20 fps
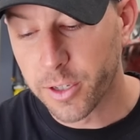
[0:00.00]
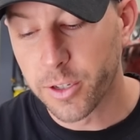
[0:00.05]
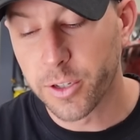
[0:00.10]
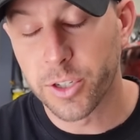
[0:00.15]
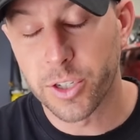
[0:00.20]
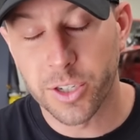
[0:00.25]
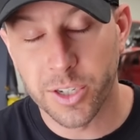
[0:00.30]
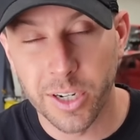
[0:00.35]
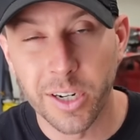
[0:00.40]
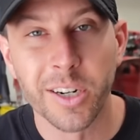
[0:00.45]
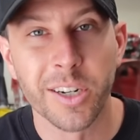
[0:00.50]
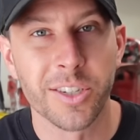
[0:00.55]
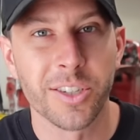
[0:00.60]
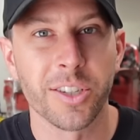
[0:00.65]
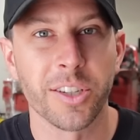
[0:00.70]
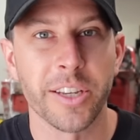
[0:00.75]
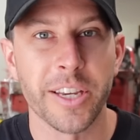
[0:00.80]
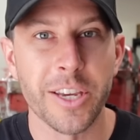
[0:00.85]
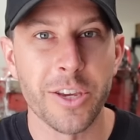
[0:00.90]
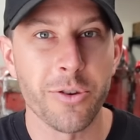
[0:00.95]

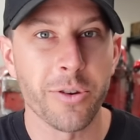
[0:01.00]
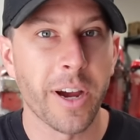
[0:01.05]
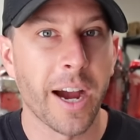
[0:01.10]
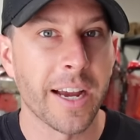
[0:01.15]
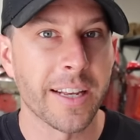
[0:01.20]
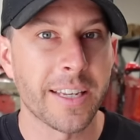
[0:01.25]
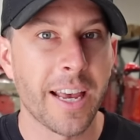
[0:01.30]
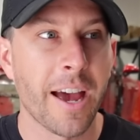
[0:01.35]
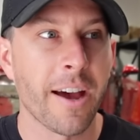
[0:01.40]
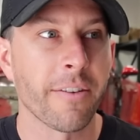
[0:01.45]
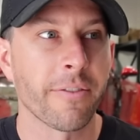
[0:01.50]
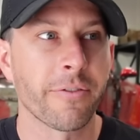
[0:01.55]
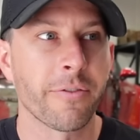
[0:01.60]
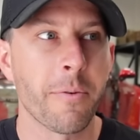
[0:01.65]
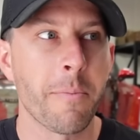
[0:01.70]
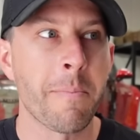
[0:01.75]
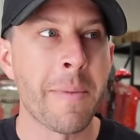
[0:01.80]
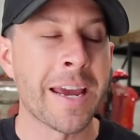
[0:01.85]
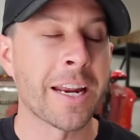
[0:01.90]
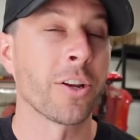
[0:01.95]
seriously, you guys have
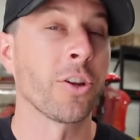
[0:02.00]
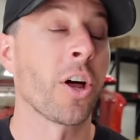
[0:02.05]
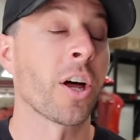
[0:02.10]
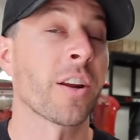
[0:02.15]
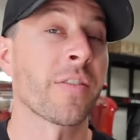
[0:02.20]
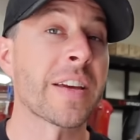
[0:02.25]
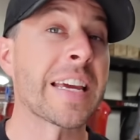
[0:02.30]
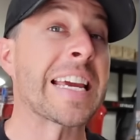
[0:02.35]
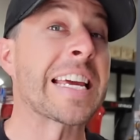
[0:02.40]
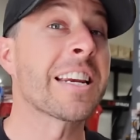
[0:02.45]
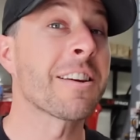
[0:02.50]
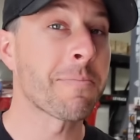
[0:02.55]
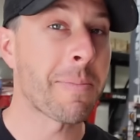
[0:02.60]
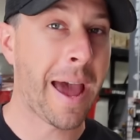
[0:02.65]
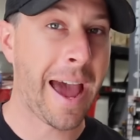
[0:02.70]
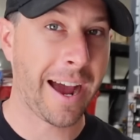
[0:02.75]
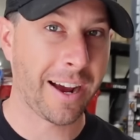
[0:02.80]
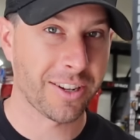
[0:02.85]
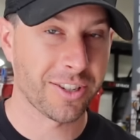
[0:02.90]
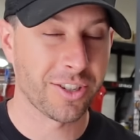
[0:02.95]
made a lot of
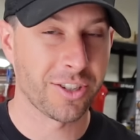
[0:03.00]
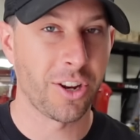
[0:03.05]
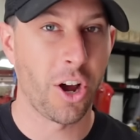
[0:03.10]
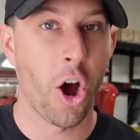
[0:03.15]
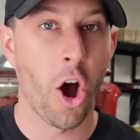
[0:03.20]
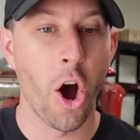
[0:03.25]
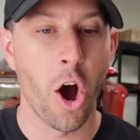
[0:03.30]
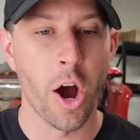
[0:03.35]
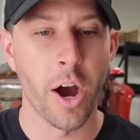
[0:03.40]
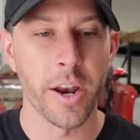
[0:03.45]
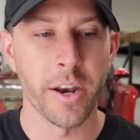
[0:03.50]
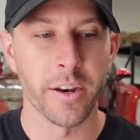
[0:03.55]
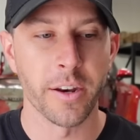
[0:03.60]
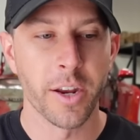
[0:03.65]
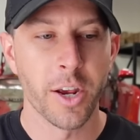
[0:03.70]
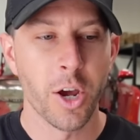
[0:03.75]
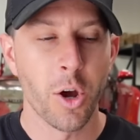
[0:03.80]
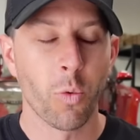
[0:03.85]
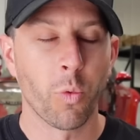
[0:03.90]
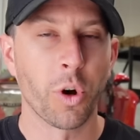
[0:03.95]
impacts
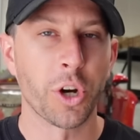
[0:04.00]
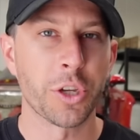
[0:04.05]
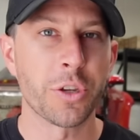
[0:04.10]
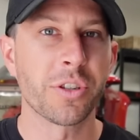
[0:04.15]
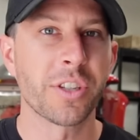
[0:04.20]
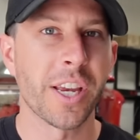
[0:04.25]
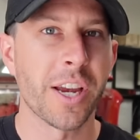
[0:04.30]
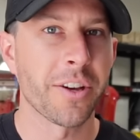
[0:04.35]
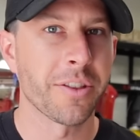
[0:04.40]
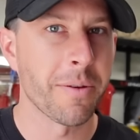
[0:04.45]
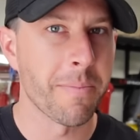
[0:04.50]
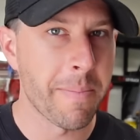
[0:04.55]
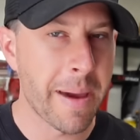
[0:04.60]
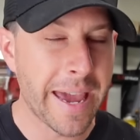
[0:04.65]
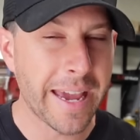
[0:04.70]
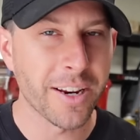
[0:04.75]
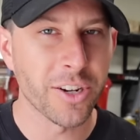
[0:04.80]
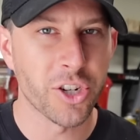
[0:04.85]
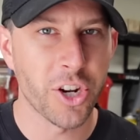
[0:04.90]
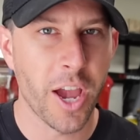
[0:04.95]
on what you see on the
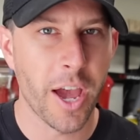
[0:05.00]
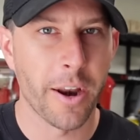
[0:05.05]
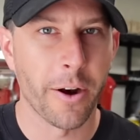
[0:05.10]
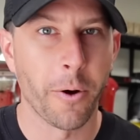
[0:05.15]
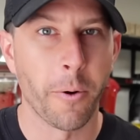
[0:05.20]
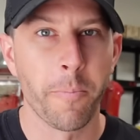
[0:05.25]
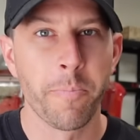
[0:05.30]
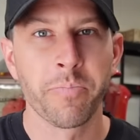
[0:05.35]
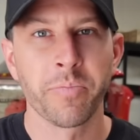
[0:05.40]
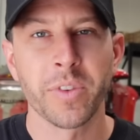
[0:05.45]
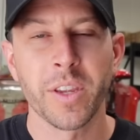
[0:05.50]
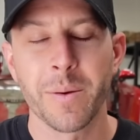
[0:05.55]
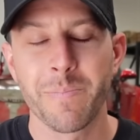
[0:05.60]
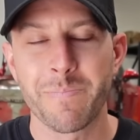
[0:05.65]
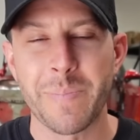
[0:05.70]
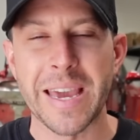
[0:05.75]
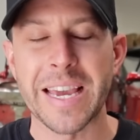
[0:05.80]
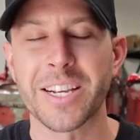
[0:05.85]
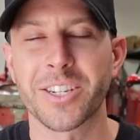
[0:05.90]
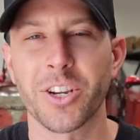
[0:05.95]
main channel
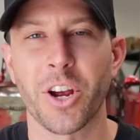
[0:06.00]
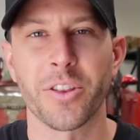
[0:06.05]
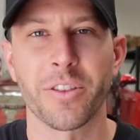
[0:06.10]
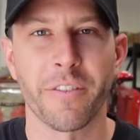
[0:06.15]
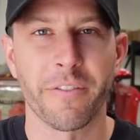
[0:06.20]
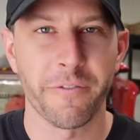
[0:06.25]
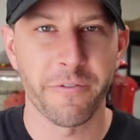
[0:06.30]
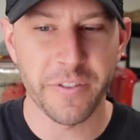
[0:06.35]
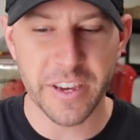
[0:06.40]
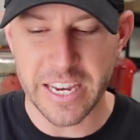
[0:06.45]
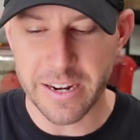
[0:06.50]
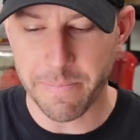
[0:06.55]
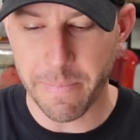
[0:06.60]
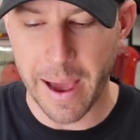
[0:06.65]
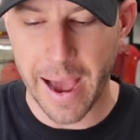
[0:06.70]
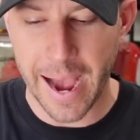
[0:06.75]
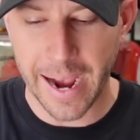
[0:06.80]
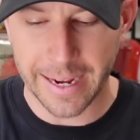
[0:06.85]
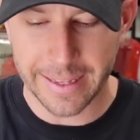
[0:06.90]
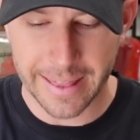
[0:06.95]
based on the
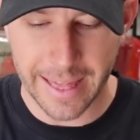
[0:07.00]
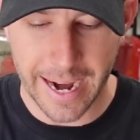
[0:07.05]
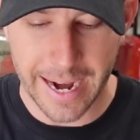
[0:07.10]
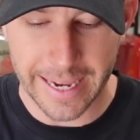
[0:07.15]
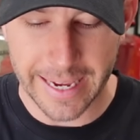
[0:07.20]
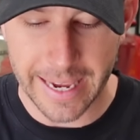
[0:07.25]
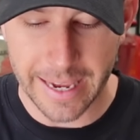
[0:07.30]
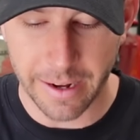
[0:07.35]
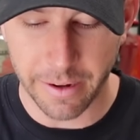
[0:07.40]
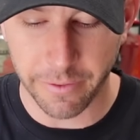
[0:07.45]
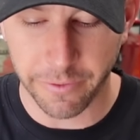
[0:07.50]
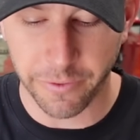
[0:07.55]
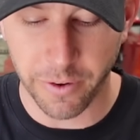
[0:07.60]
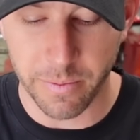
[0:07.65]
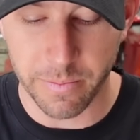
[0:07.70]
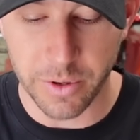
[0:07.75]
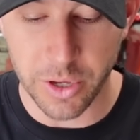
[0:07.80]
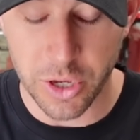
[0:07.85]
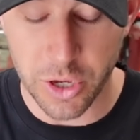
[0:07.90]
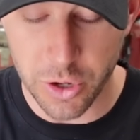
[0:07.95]
feedback that I get
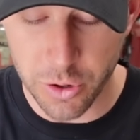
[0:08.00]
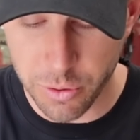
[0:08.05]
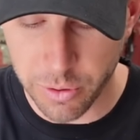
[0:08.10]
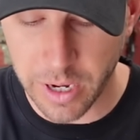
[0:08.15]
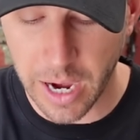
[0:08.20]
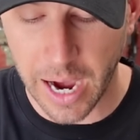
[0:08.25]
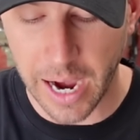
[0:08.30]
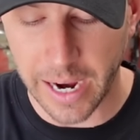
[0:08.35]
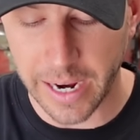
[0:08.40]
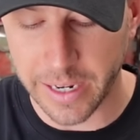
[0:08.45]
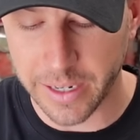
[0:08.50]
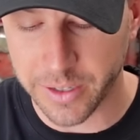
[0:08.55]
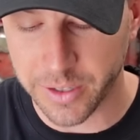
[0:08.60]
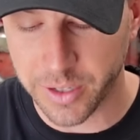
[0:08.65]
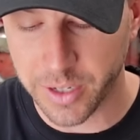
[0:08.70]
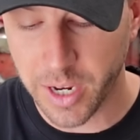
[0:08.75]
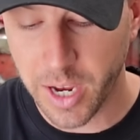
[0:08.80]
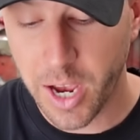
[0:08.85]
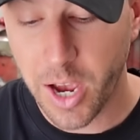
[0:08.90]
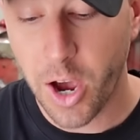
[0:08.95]
from you
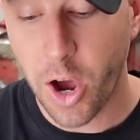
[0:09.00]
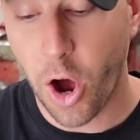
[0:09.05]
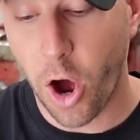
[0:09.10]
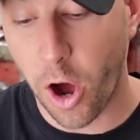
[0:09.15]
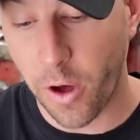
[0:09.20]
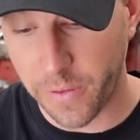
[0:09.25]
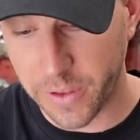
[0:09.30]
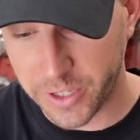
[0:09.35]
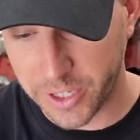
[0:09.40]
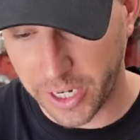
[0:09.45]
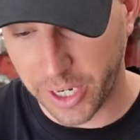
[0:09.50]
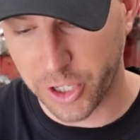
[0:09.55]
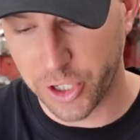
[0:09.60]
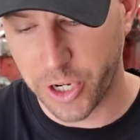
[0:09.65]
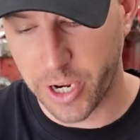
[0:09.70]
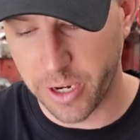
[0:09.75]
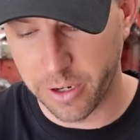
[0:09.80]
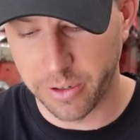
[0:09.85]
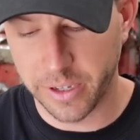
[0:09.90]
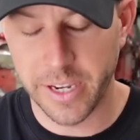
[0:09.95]
guys on the second
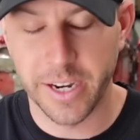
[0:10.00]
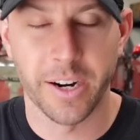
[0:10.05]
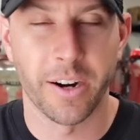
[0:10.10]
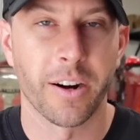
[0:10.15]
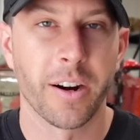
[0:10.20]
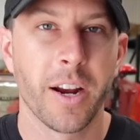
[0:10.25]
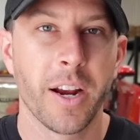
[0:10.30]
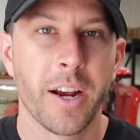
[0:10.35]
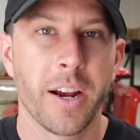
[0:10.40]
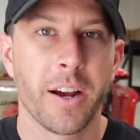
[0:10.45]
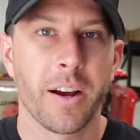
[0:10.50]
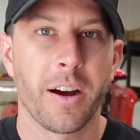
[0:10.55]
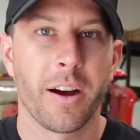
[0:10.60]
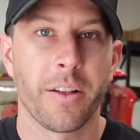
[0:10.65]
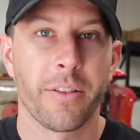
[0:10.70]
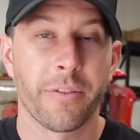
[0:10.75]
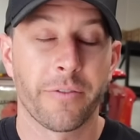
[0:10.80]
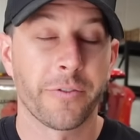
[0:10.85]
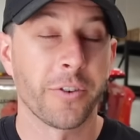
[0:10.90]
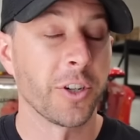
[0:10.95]
channel here.
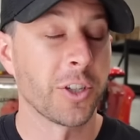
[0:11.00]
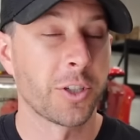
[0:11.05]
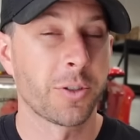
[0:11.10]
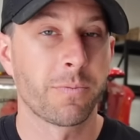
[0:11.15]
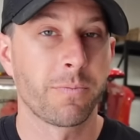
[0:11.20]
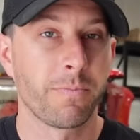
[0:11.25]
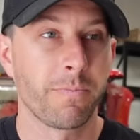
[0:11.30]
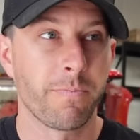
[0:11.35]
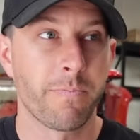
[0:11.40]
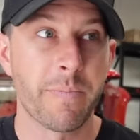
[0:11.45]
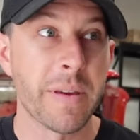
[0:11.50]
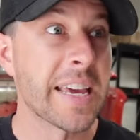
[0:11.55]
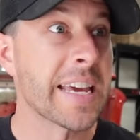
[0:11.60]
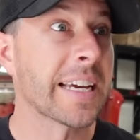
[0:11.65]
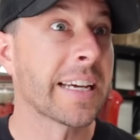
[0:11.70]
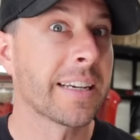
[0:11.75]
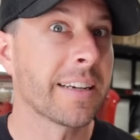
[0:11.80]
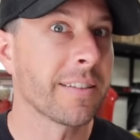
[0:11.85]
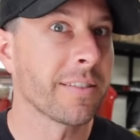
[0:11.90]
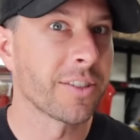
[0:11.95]
The first
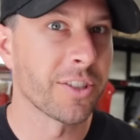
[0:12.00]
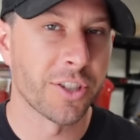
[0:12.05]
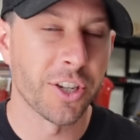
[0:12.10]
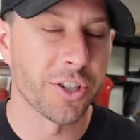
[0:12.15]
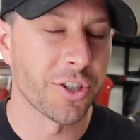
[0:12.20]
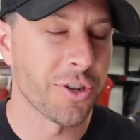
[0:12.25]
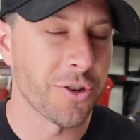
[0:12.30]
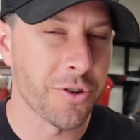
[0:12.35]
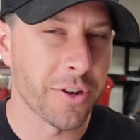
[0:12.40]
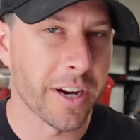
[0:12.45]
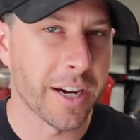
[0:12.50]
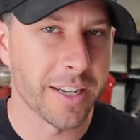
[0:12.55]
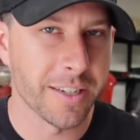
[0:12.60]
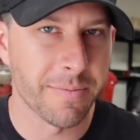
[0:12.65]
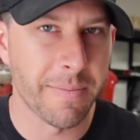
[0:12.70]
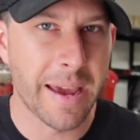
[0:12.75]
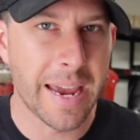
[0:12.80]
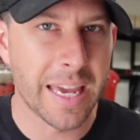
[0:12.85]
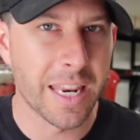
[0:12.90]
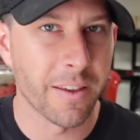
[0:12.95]
big decision you guys
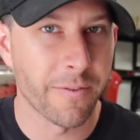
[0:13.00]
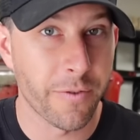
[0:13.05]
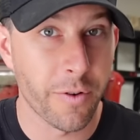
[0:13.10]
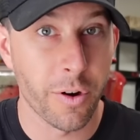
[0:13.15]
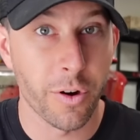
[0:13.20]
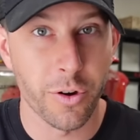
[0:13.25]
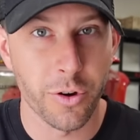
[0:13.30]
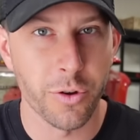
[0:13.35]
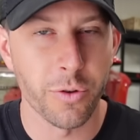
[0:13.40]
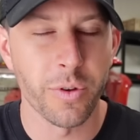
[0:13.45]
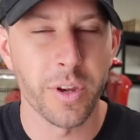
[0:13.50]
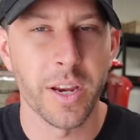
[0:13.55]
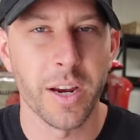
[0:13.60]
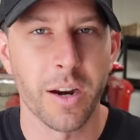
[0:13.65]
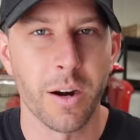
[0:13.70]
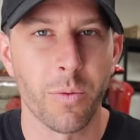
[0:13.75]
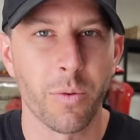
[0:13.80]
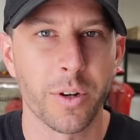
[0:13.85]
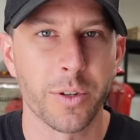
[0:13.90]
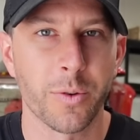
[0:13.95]
made, if you're new
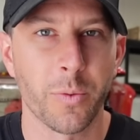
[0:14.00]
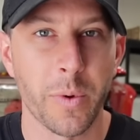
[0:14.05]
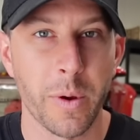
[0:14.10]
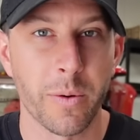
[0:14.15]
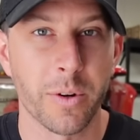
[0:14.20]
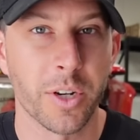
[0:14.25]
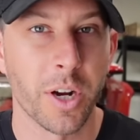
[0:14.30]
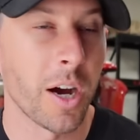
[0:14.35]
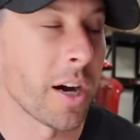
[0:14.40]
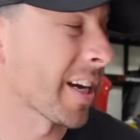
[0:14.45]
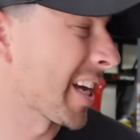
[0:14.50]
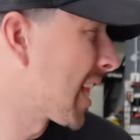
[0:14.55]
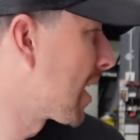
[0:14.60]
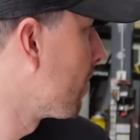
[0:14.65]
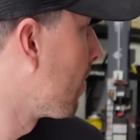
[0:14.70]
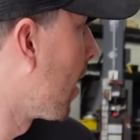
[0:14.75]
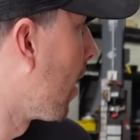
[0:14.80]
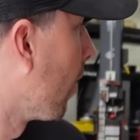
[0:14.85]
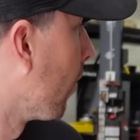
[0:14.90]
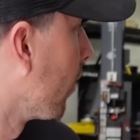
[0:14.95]
here, was when we were talking
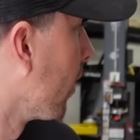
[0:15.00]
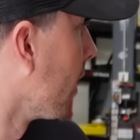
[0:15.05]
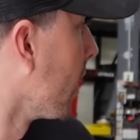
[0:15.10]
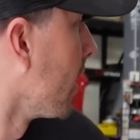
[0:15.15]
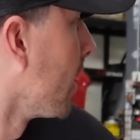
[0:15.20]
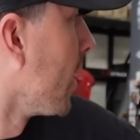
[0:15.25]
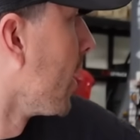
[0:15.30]
about